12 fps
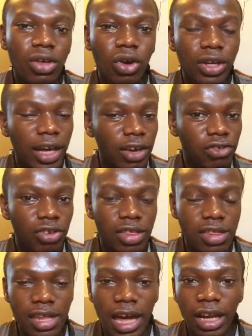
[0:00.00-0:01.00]

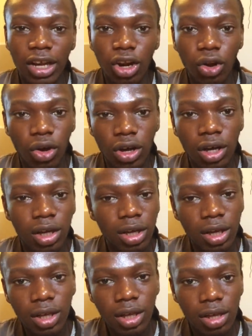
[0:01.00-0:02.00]
connections and luck.
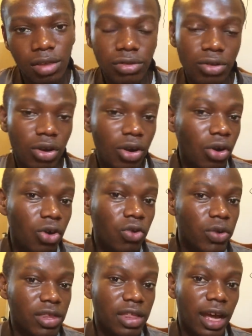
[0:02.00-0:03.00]
It's not
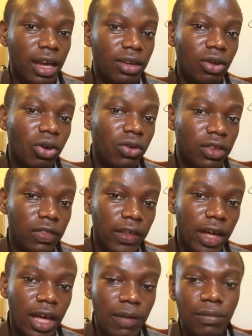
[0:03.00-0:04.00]
always that all the
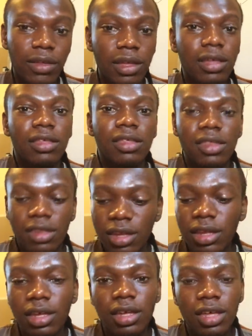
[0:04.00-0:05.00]
time. It's
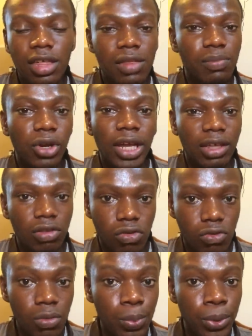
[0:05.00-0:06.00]
more like a
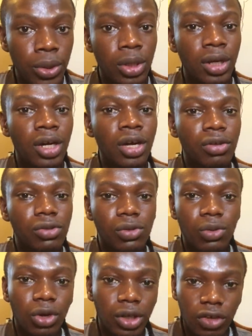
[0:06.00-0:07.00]
soup.
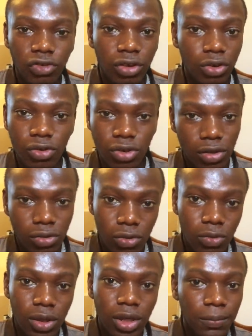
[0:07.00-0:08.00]
So connection goes
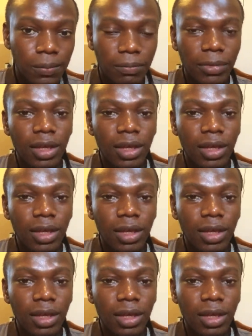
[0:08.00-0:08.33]
into it.